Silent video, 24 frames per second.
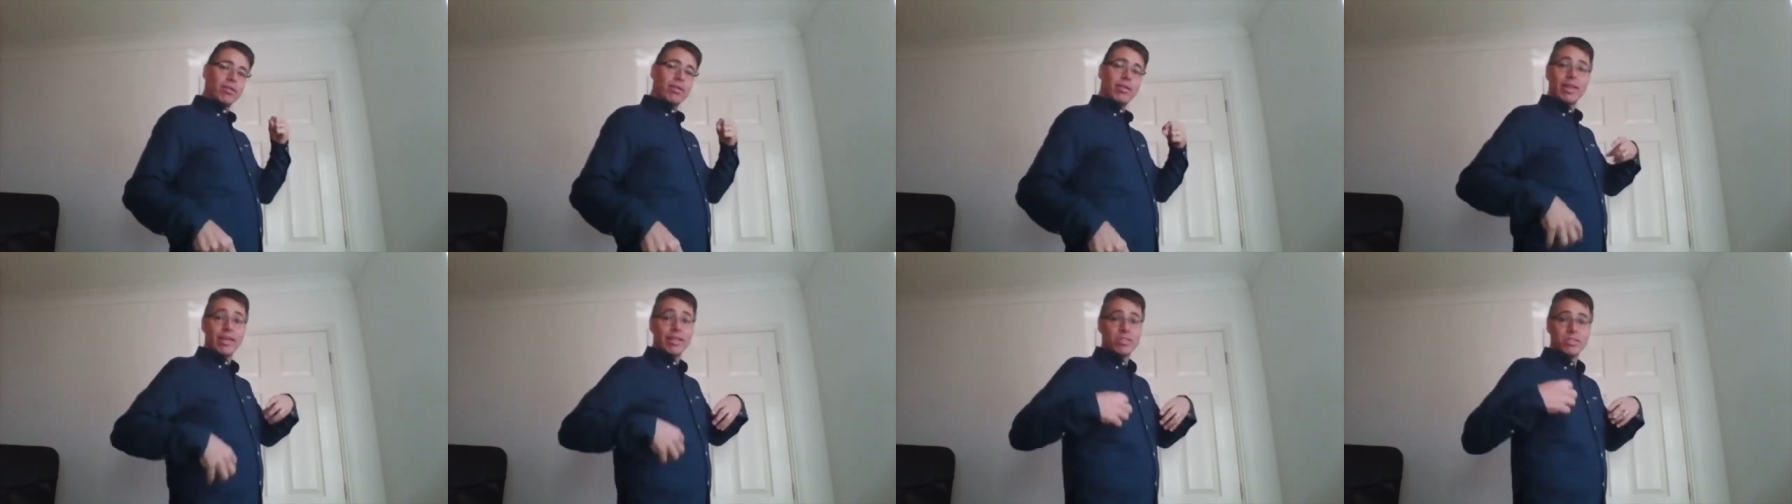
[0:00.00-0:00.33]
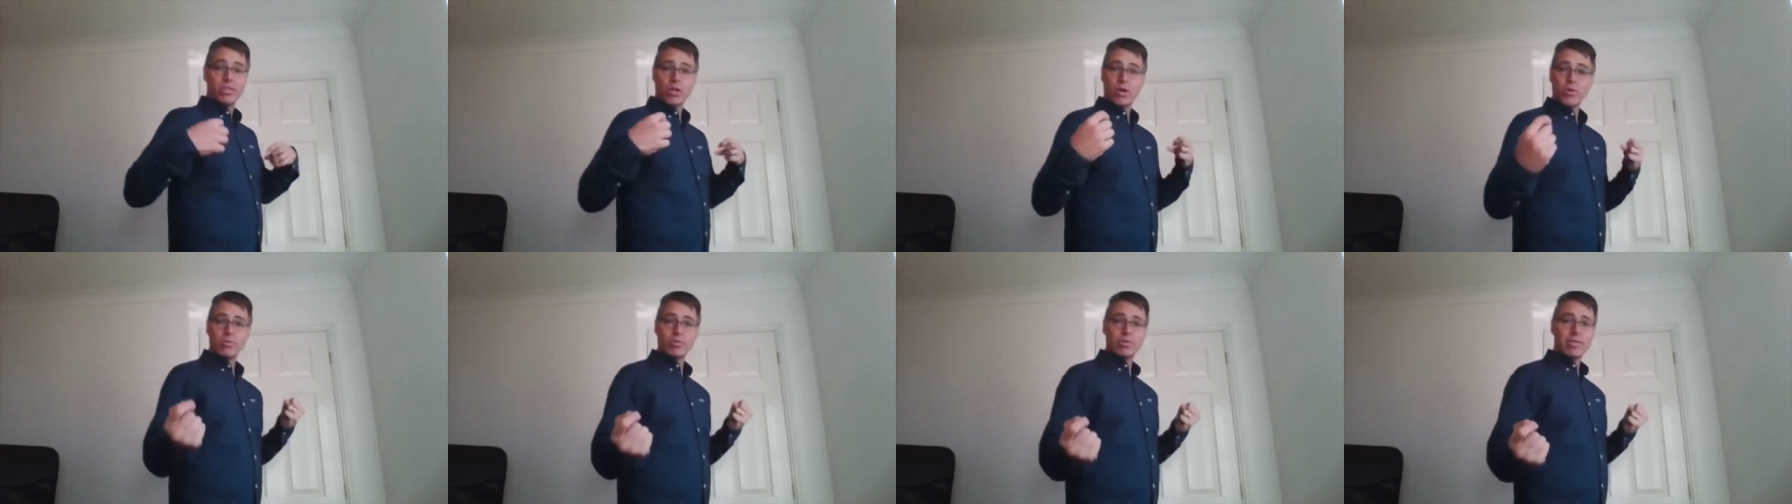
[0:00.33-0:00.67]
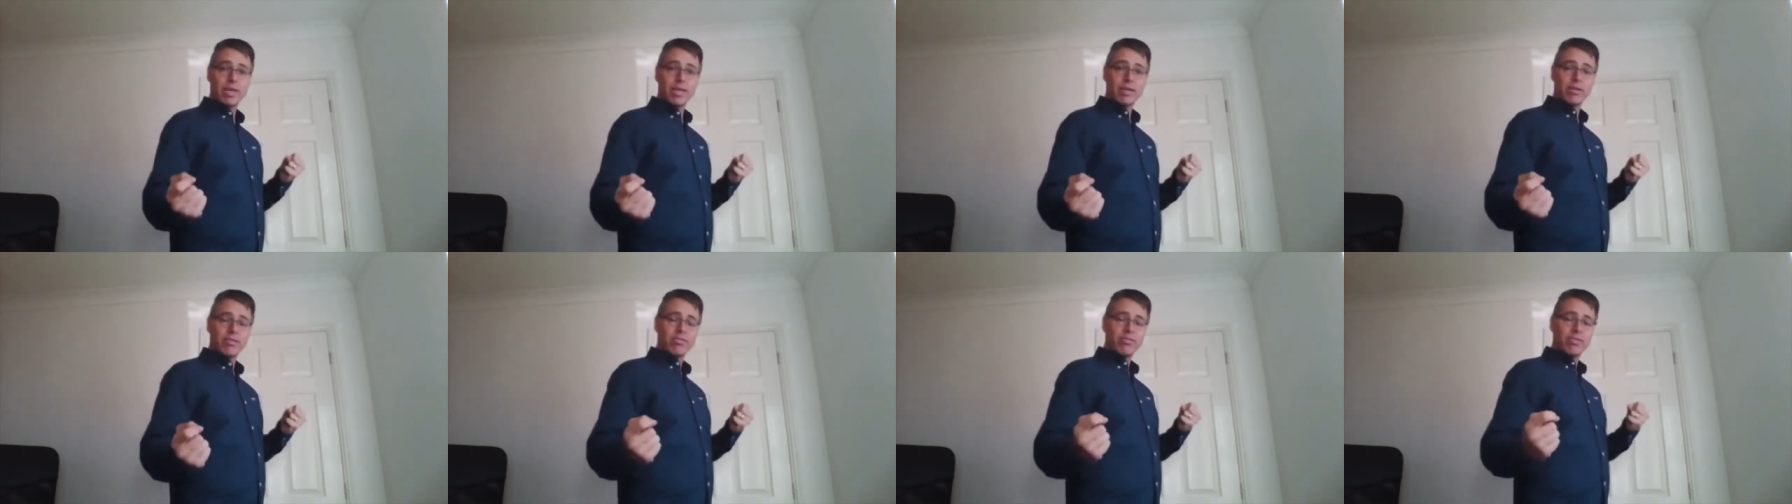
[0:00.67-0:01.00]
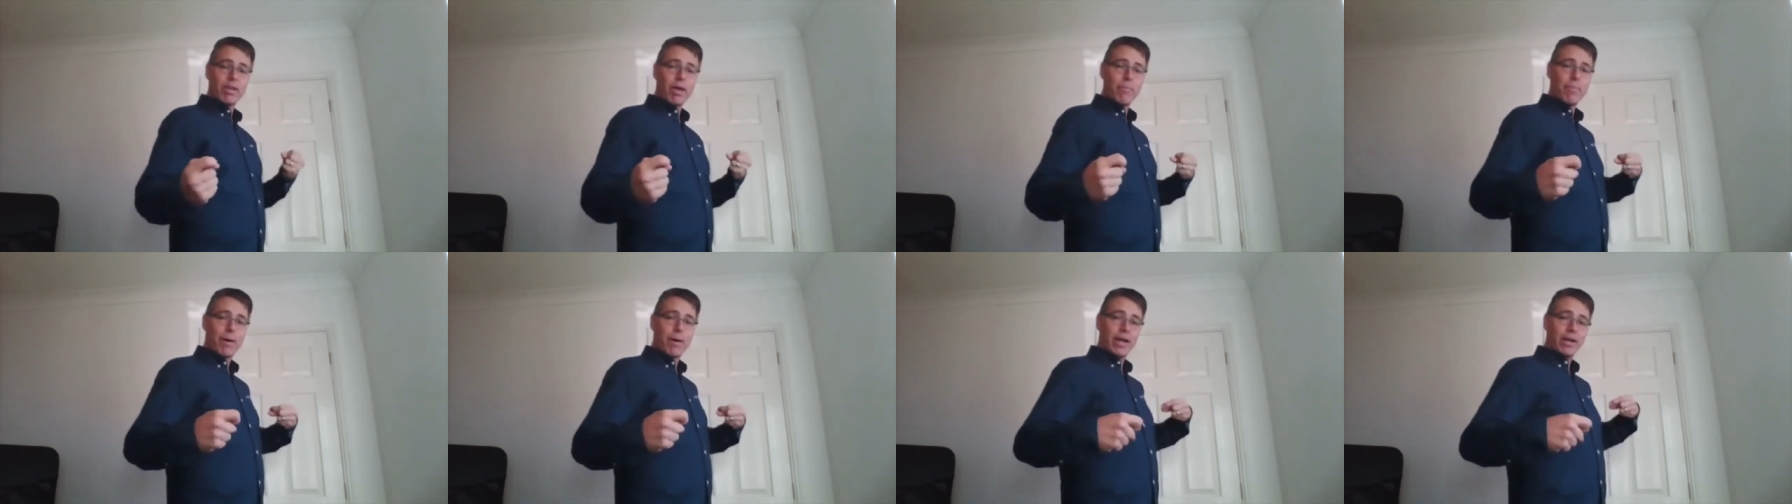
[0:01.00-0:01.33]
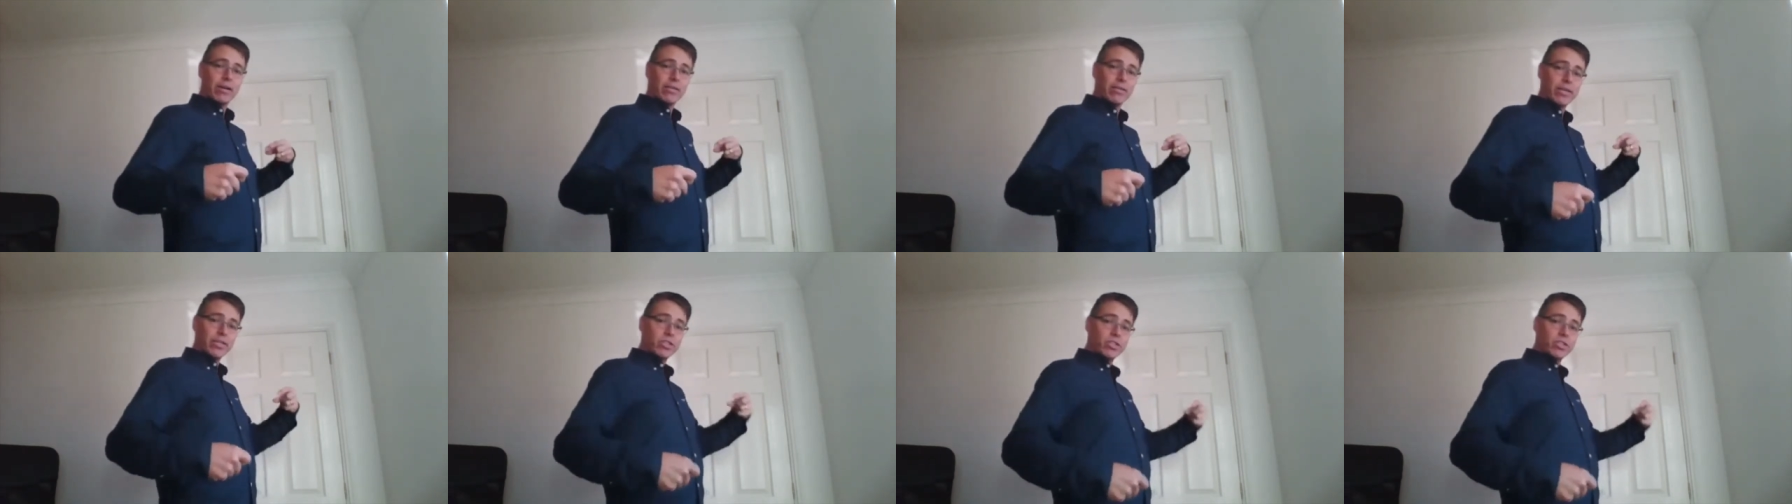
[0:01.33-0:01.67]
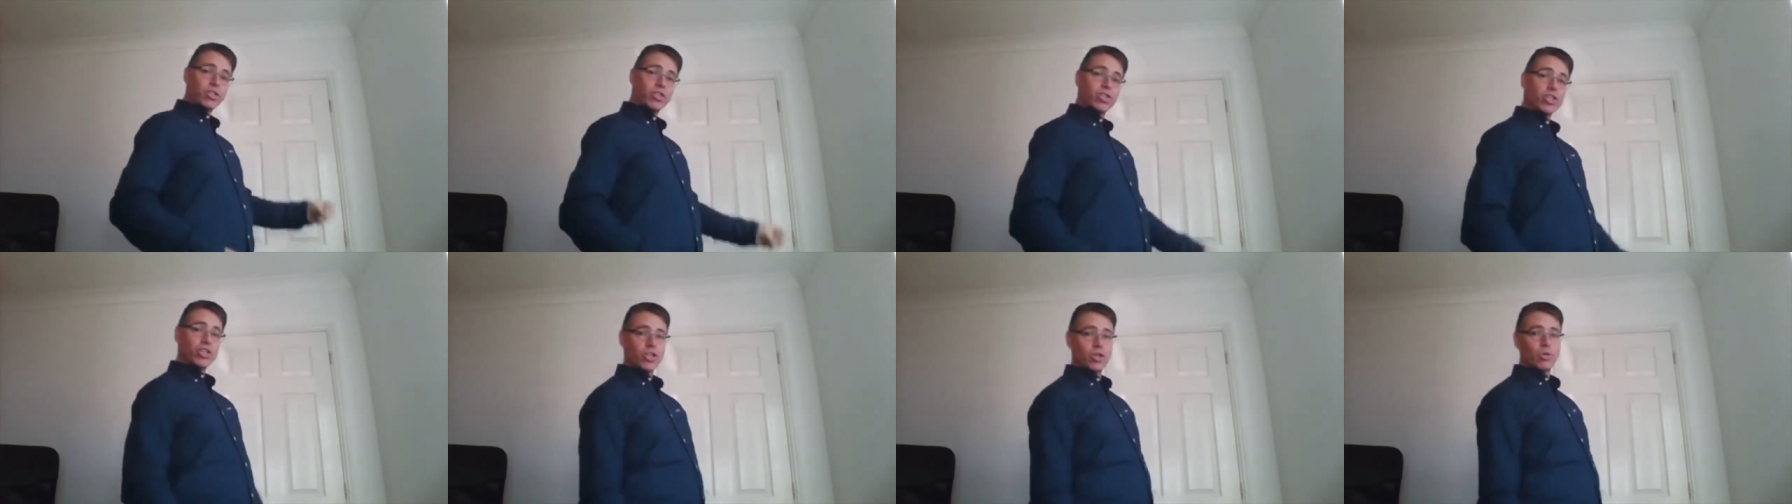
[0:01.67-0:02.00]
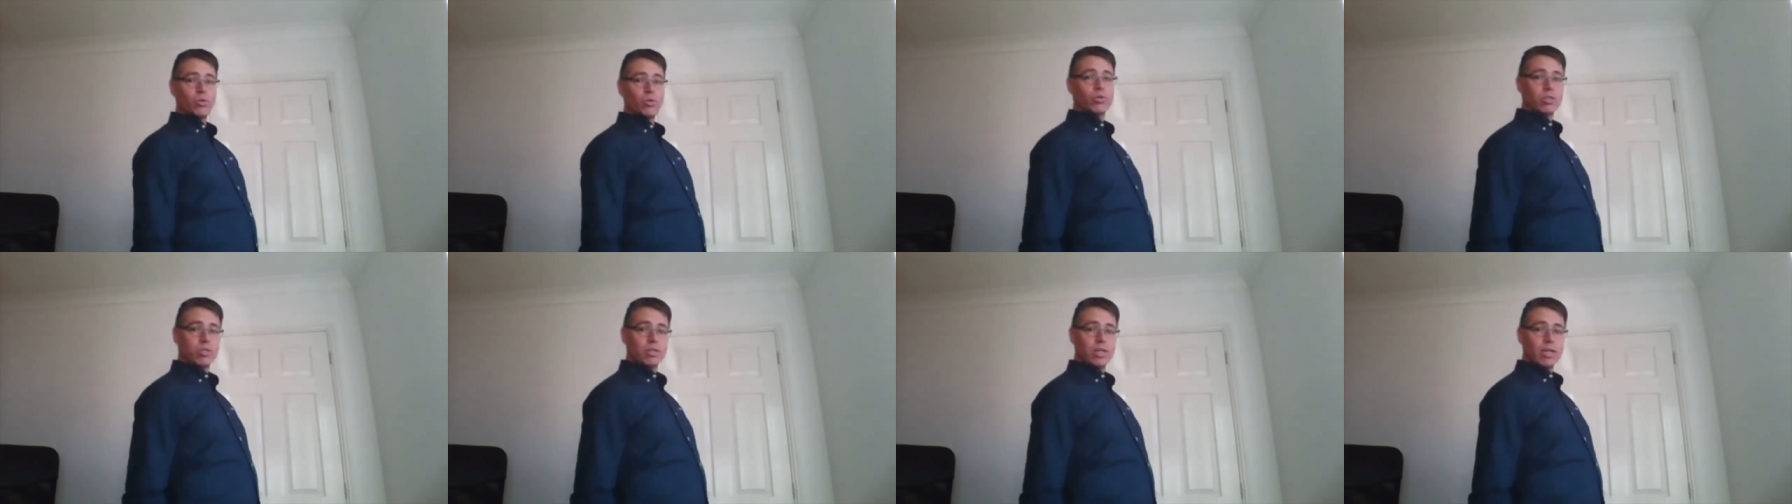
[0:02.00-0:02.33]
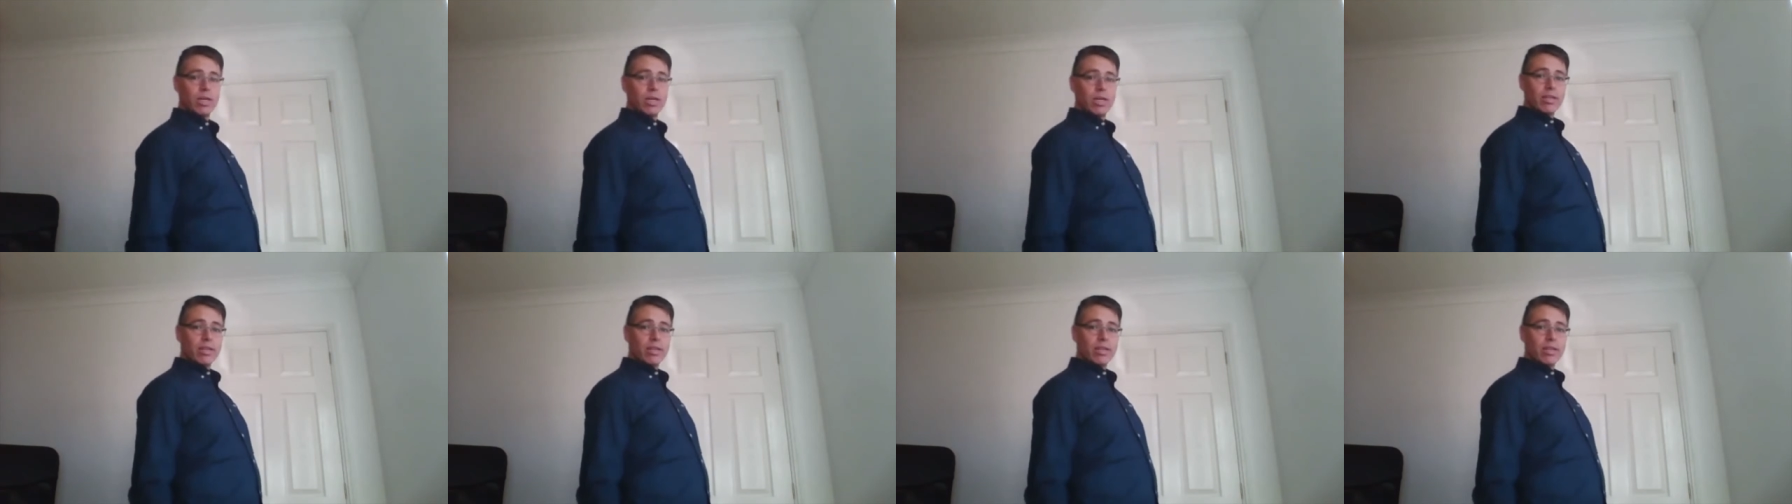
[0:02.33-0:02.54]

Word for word: they don't take a step back and they just shoot